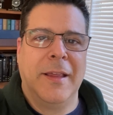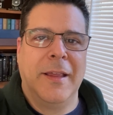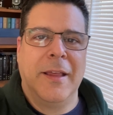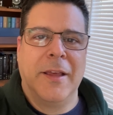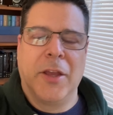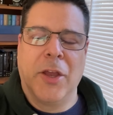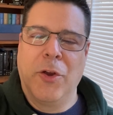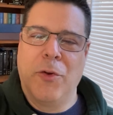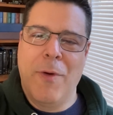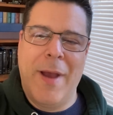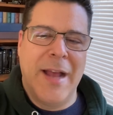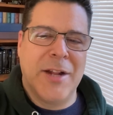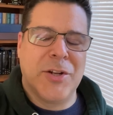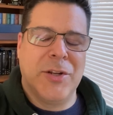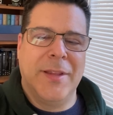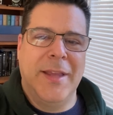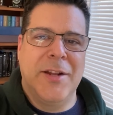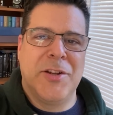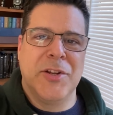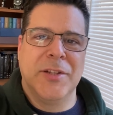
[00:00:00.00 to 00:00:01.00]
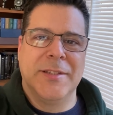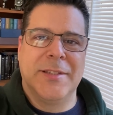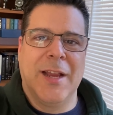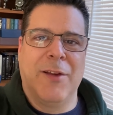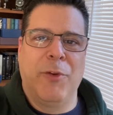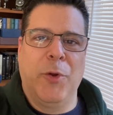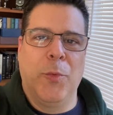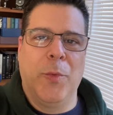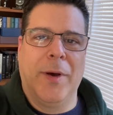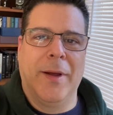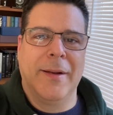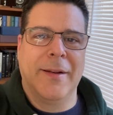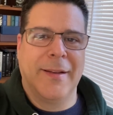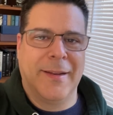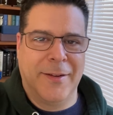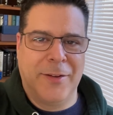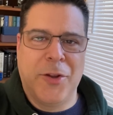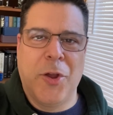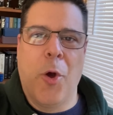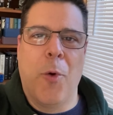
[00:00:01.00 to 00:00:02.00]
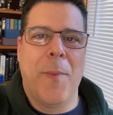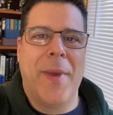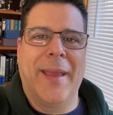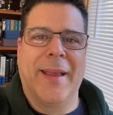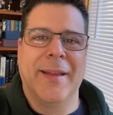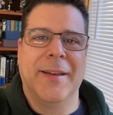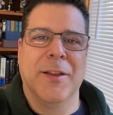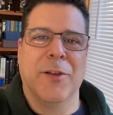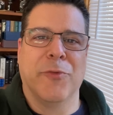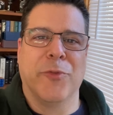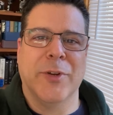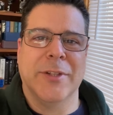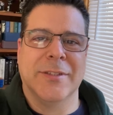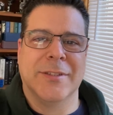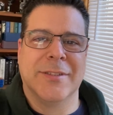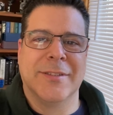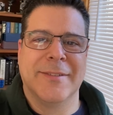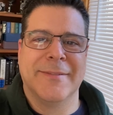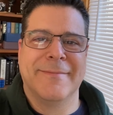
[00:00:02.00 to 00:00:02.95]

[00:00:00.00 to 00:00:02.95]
Congratulations, everyone. Go make a difference.